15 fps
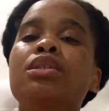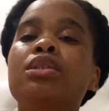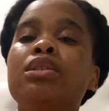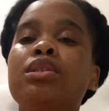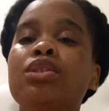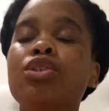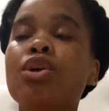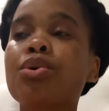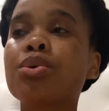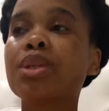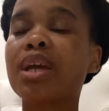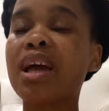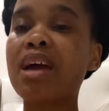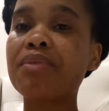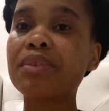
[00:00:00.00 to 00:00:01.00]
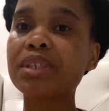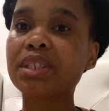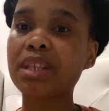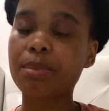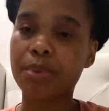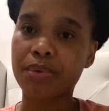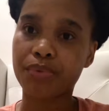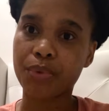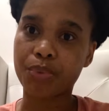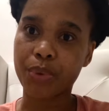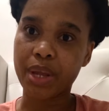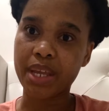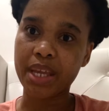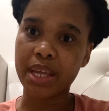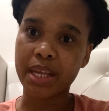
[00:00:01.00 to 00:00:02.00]
So the every step of the
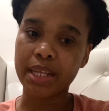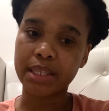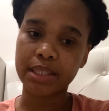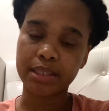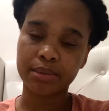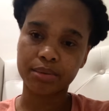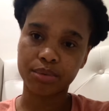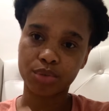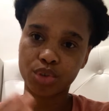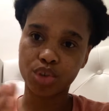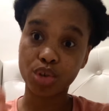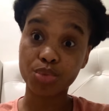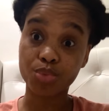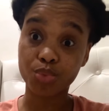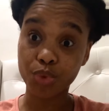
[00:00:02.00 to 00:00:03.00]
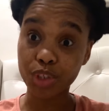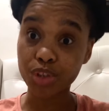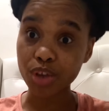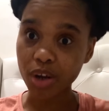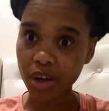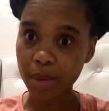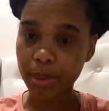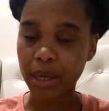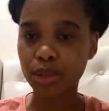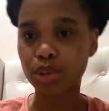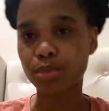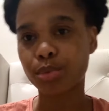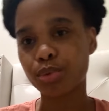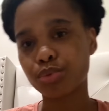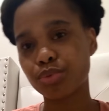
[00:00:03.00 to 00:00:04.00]
way is, so we talk about the
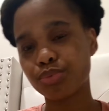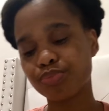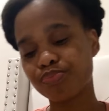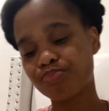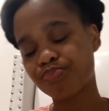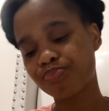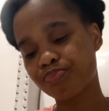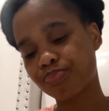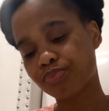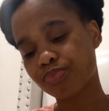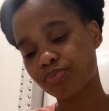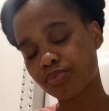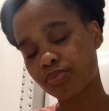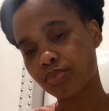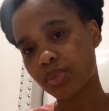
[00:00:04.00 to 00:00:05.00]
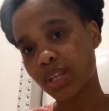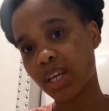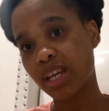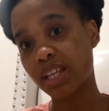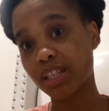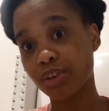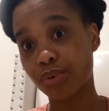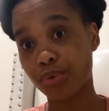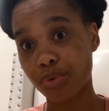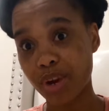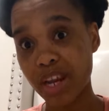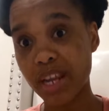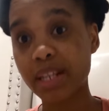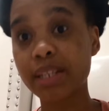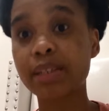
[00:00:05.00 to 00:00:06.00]
blue and the
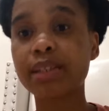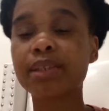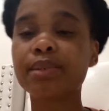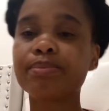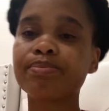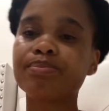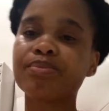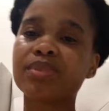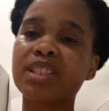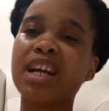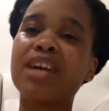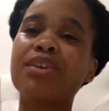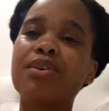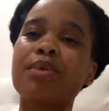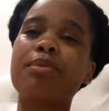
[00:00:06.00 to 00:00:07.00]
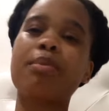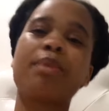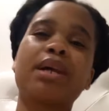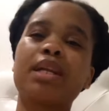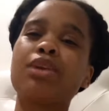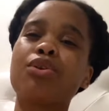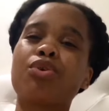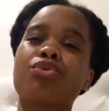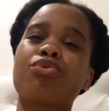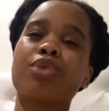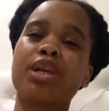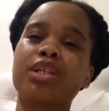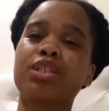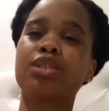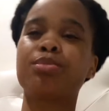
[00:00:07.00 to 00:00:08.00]
green. I know everybody know
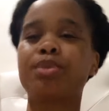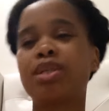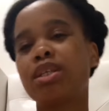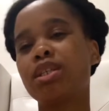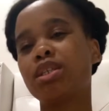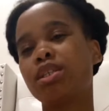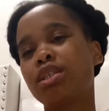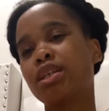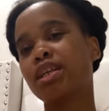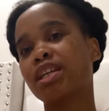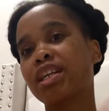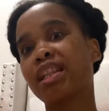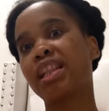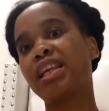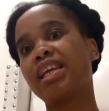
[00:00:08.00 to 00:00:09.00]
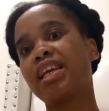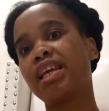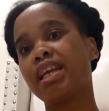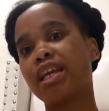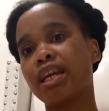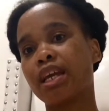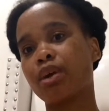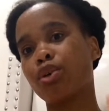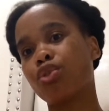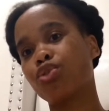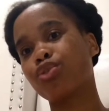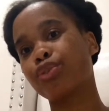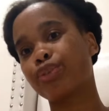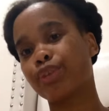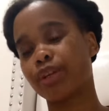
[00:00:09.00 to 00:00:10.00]
green to be clean and
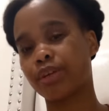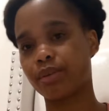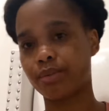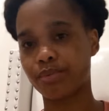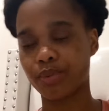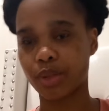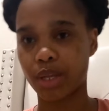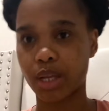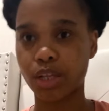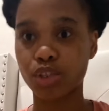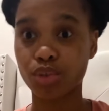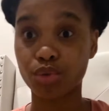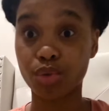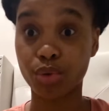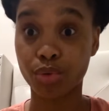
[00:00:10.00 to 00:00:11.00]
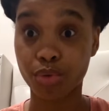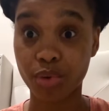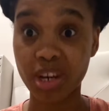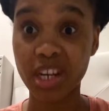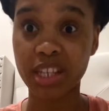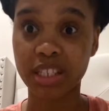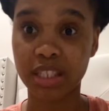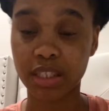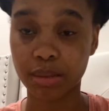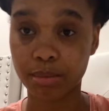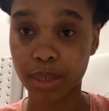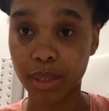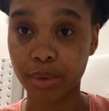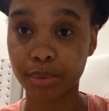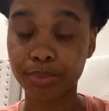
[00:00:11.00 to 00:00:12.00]
good and everything. So the green is in the
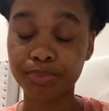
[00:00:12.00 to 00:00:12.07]
middle.